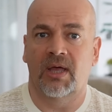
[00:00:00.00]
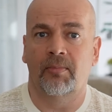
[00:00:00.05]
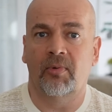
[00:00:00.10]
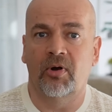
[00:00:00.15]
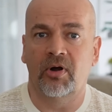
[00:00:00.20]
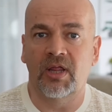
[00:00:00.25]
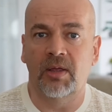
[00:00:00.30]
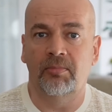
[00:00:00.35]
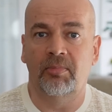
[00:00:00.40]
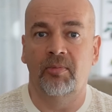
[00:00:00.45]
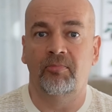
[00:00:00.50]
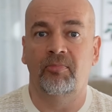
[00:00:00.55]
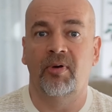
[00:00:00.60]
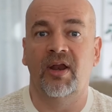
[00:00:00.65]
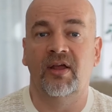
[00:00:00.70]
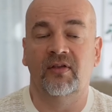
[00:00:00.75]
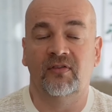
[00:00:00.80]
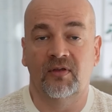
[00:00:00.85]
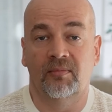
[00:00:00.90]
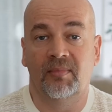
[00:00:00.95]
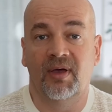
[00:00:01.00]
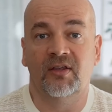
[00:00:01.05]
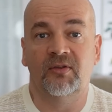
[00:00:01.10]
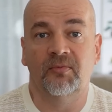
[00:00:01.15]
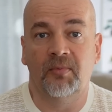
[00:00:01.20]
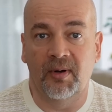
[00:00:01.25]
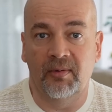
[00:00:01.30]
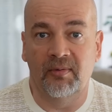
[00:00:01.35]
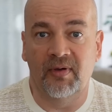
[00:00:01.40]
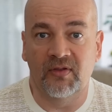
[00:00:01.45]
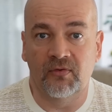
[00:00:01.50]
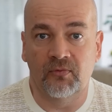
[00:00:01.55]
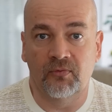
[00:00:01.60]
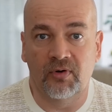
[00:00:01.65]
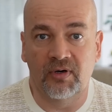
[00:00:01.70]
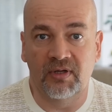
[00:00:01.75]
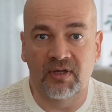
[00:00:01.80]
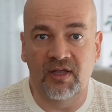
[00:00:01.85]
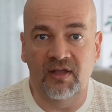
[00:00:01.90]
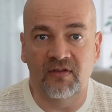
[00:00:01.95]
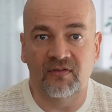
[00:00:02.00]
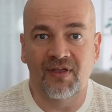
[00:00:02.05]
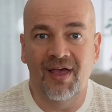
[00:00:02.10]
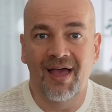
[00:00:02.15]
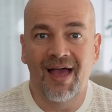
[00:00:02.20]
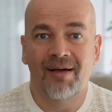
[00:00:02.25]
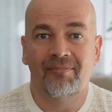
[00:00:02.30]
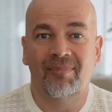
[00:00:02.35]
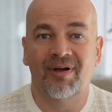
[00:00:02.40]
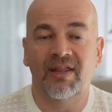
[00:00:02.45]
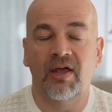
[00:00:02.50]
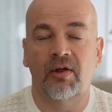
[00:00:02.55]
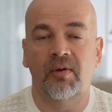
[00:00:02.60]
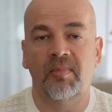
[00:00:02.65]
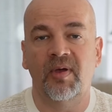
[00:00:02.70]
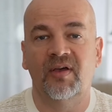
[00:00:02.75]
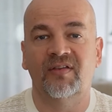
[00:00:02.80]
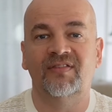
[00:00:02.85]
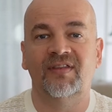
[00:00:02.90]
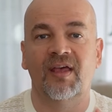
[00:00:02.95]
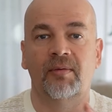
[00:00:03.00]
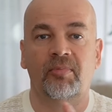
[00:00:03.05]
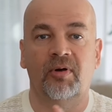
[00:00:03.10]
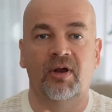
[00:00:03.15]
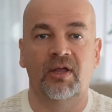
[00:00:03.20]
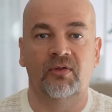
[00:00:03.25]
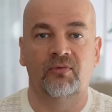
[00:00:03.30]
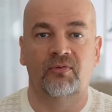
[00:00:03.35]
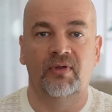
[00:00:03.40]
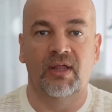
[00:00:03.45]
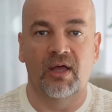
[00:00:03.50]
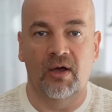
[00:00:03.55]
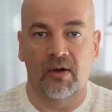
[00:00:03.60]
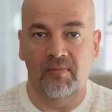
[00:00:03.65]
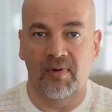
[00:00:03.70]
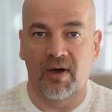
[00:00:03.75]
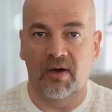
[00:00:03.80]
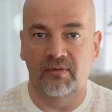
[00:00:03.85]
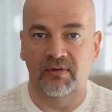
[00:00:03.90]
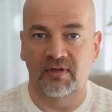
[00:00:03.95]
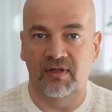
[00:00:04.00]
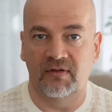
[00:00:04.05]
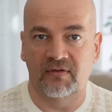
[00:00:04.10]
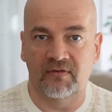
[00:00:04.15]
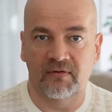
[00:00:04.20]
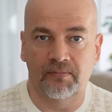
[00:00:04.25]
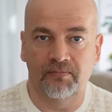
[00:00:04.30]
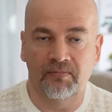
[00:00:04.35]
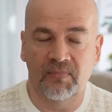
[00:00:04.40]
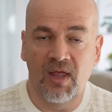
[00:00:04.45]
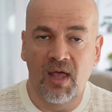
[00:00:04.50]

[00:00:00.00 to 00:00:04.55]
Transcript: I'm already preparing some experiments for this, but there will be a separate video about this.